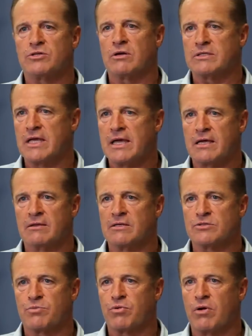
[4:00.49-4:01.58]
started taking
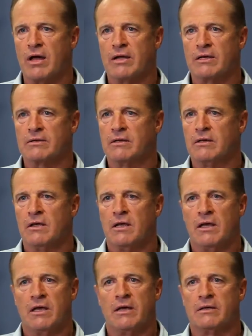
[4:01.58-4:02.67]
this product,
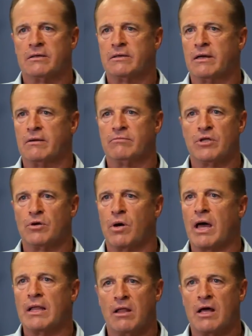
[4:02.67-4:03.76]
and, uh, you know,
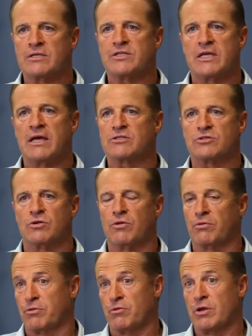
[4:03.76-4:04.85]
I lost the extra
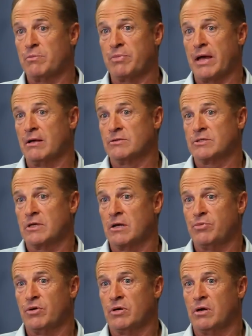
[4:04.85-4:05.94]
30 pounds that I
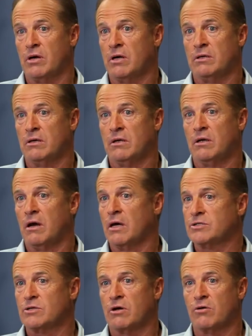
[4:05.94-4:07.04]
put on. I
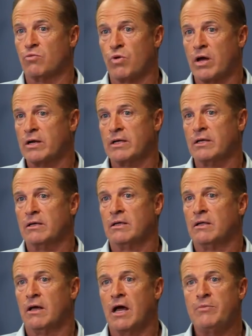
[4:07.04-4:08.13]
started running.
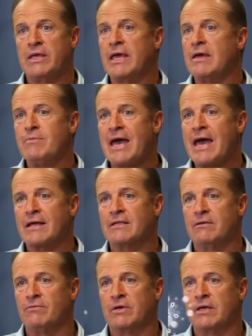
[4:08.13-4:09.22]
I became active